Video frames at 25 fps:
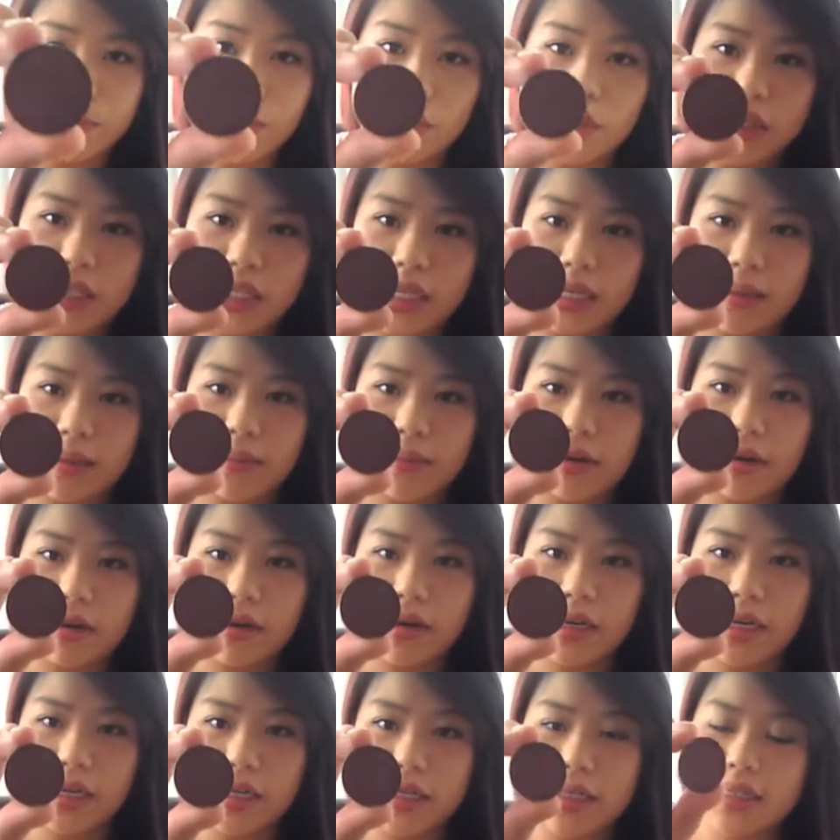Beauty
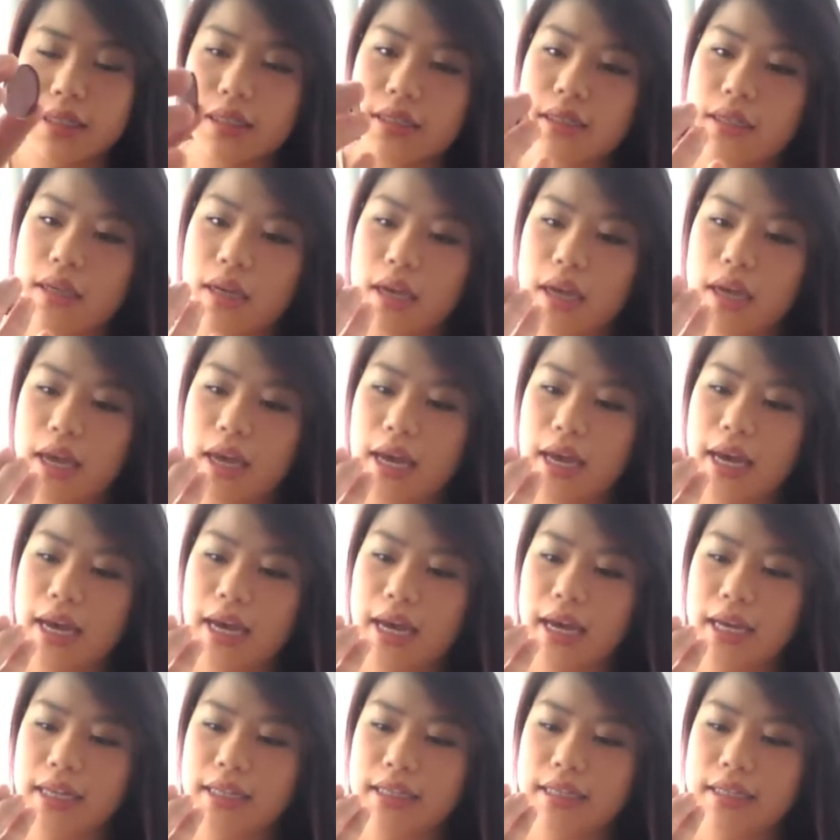Mart,
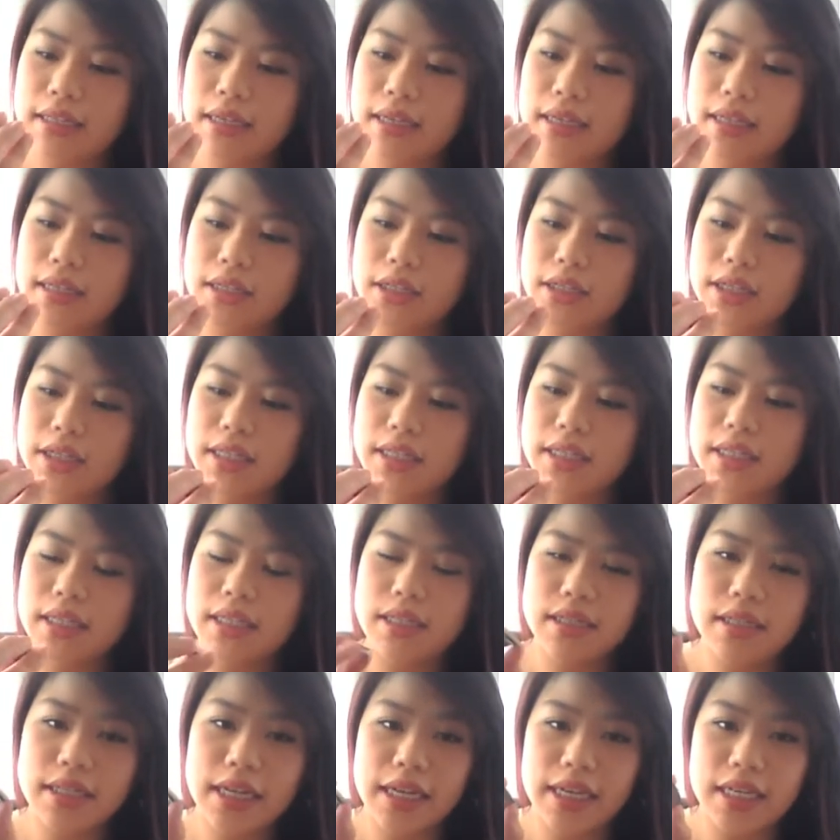and it's just
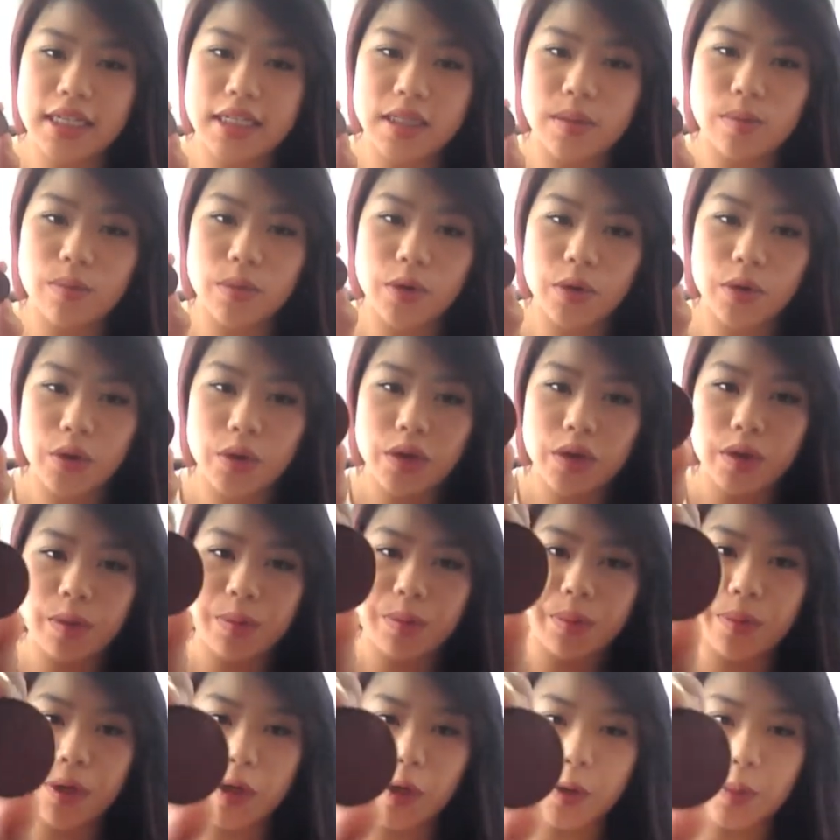this nice
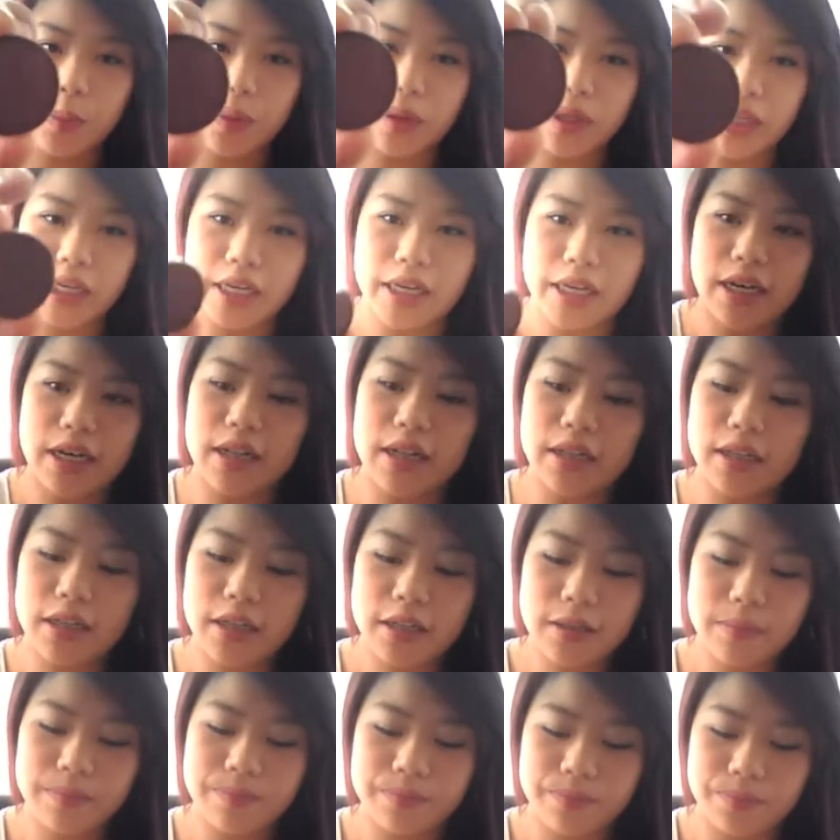maroon purpley
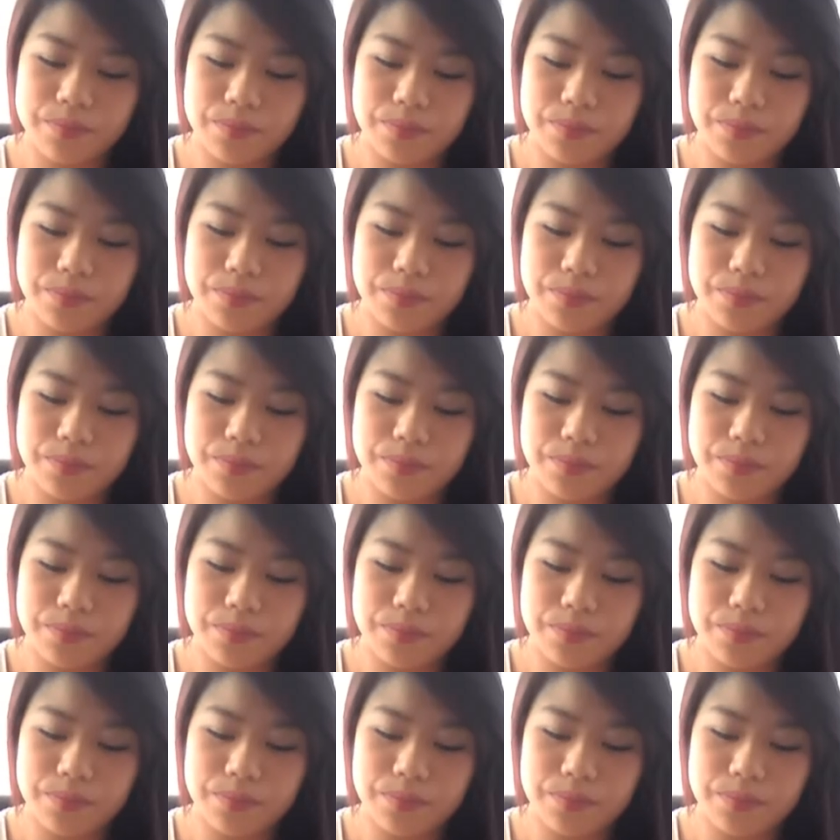colour,